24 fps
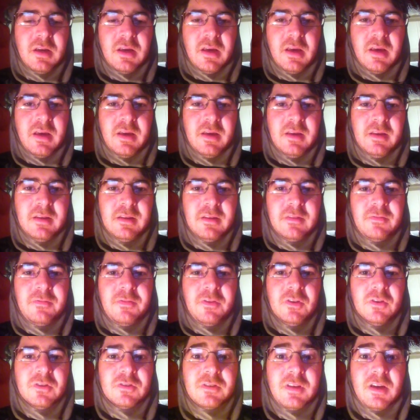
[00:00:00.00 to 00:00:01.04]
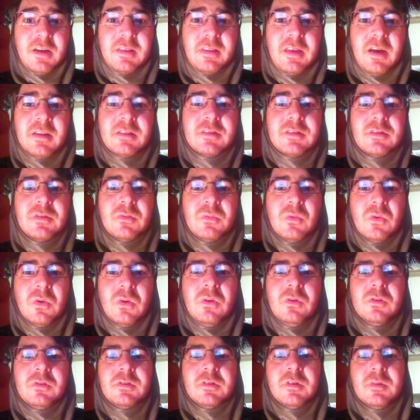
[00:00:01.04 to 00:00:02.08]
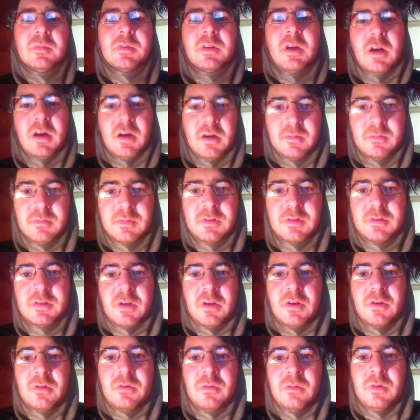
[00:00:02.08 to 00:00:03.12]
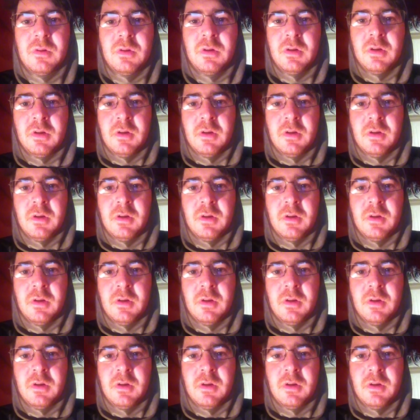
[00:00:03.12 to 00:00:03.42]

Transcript: And it feels like that's the world sometimes. So,